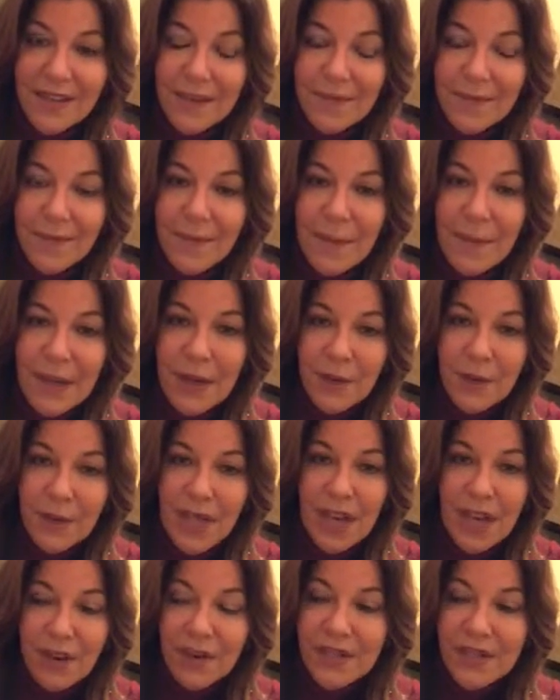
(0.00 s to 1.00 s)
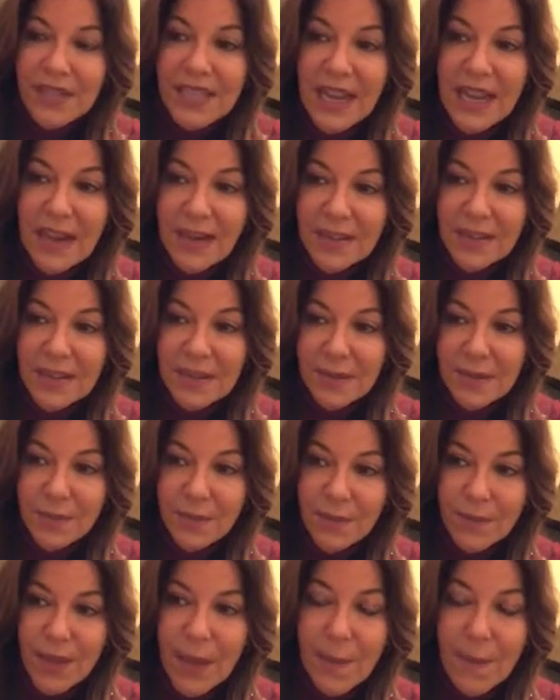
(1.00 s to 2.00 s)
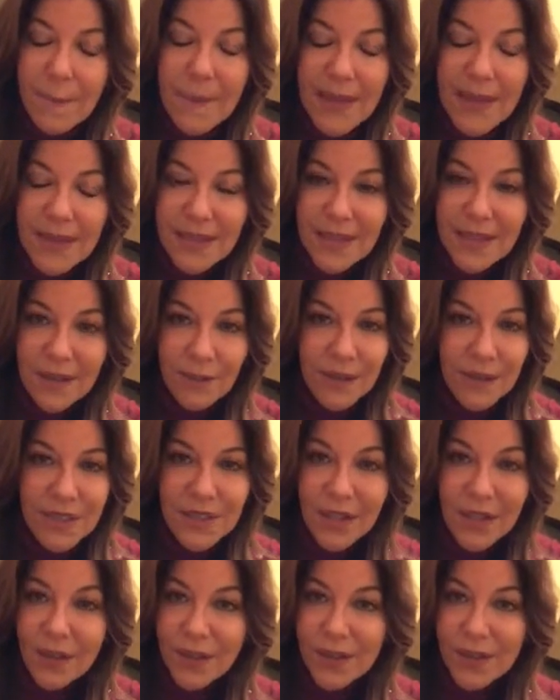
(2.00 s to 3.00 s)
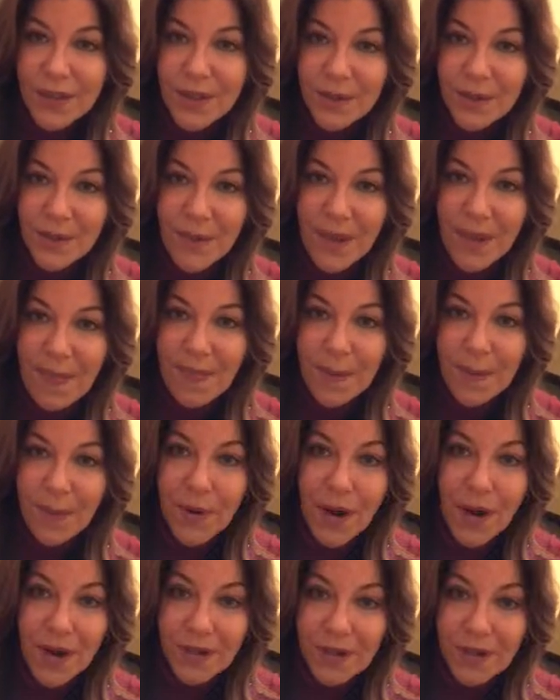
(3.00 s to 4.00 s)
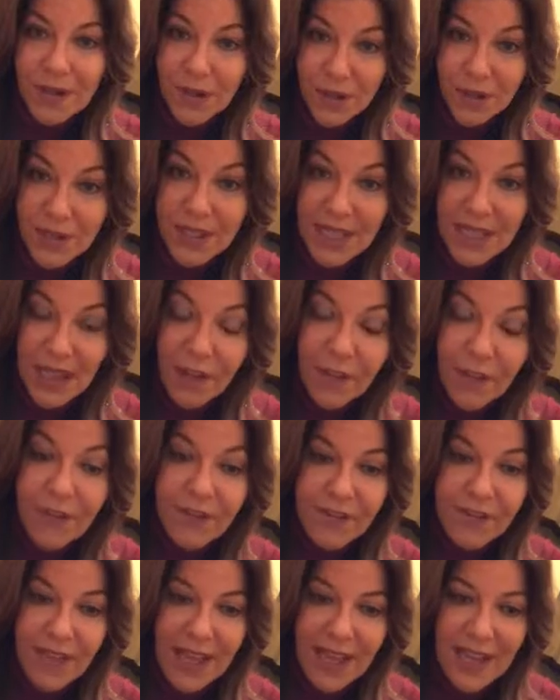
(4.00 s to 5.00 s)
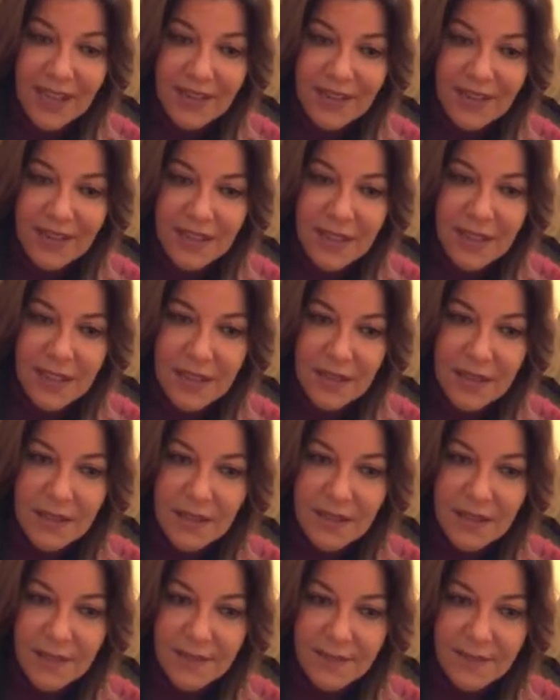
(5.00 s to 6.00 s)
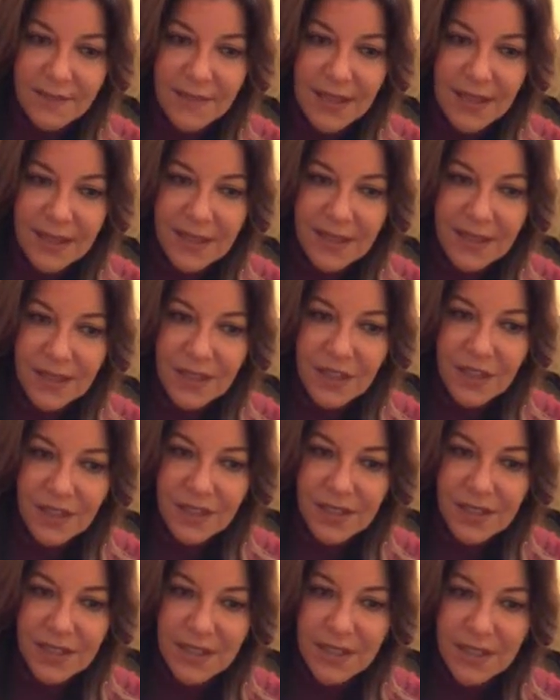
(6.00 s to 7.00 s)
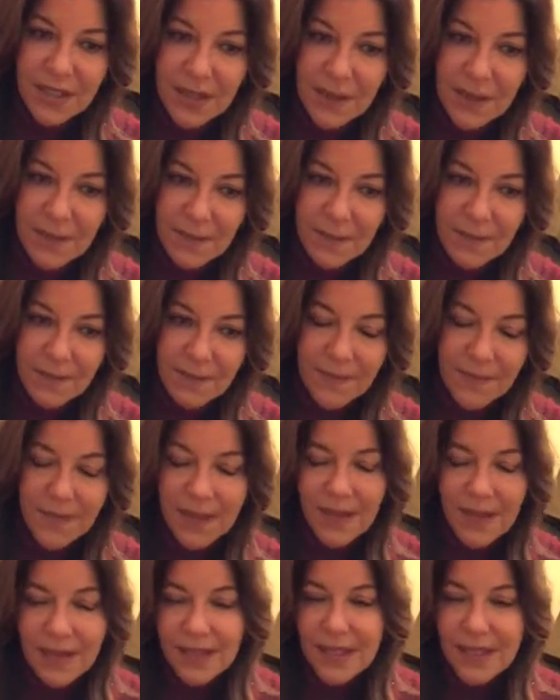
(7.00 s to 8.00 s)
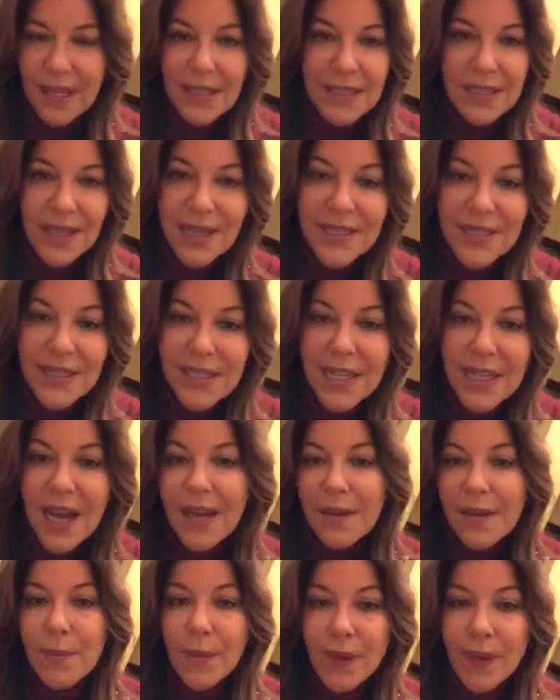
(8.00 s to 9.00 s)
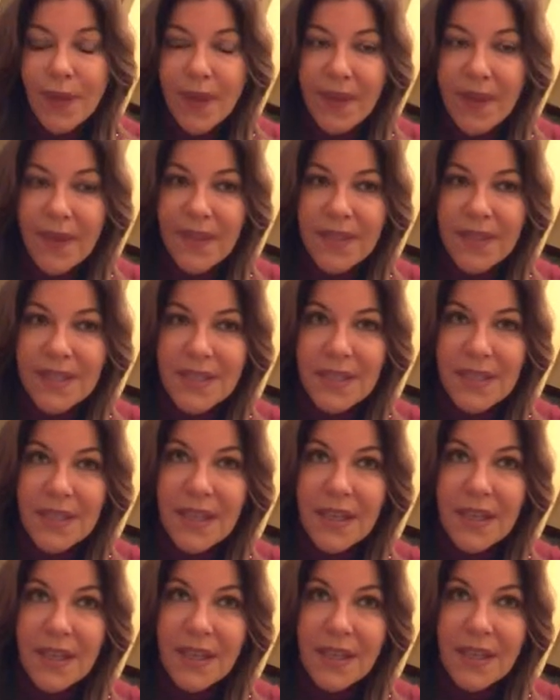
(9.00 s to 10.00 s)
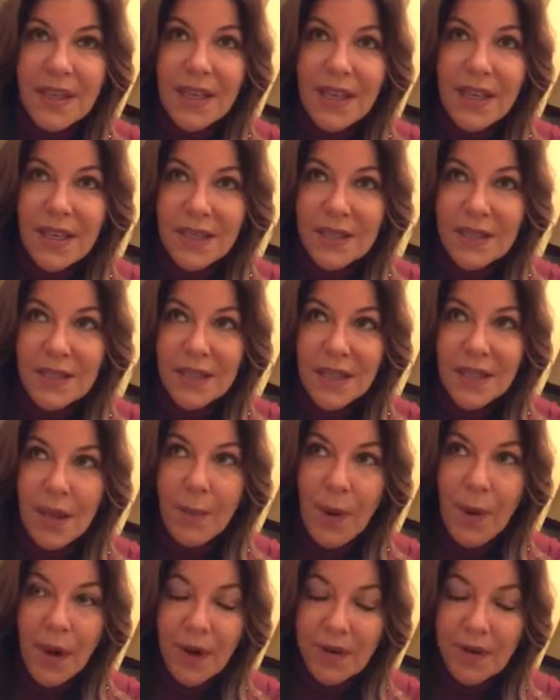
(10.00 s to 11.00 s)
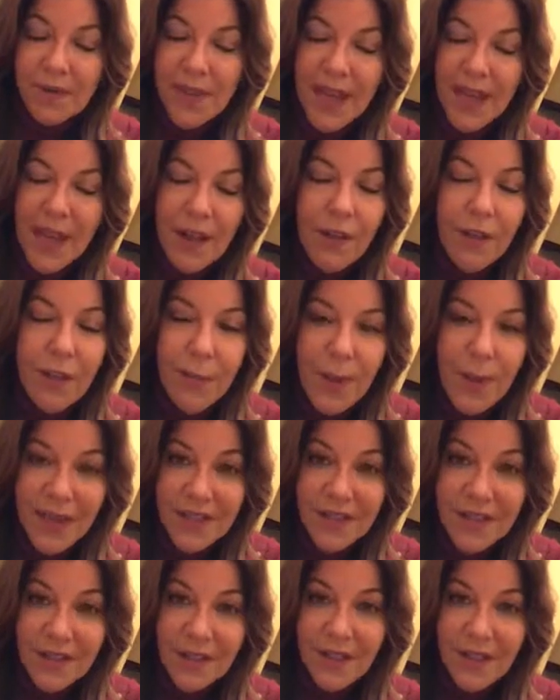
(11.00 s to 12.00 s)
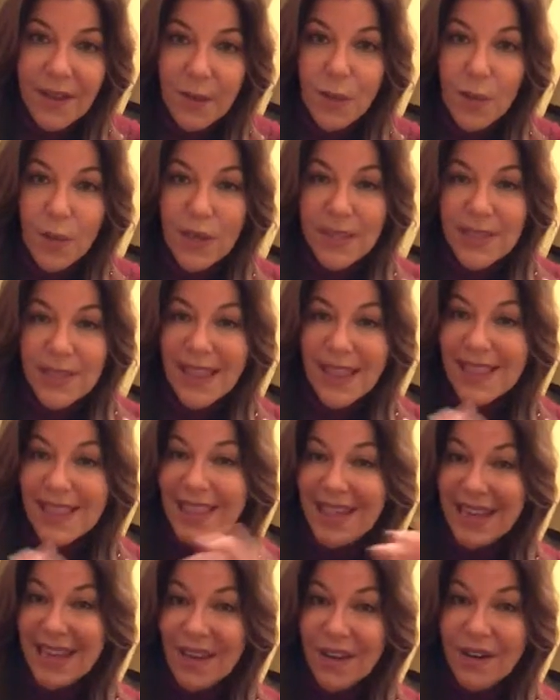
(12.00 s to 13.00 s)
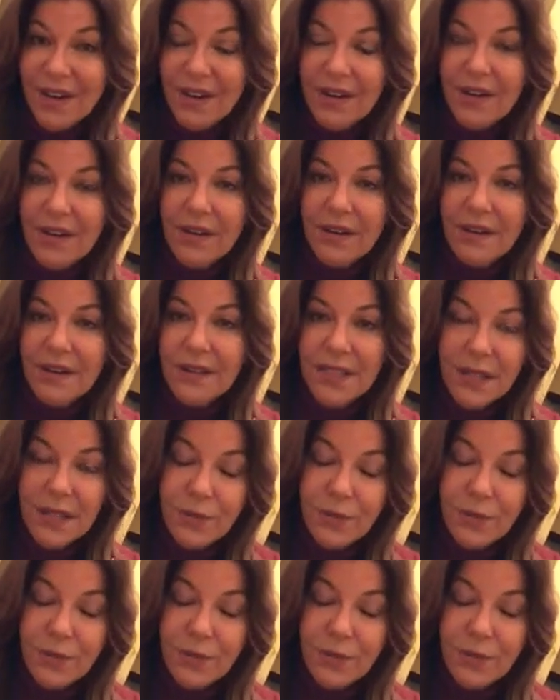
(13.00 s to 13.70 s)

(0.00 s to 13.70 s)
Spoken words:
you know, Karyn's had some amazing results with the products herself, and it's just, it's undeniable that this is a part of the health puzzle that wasn't there several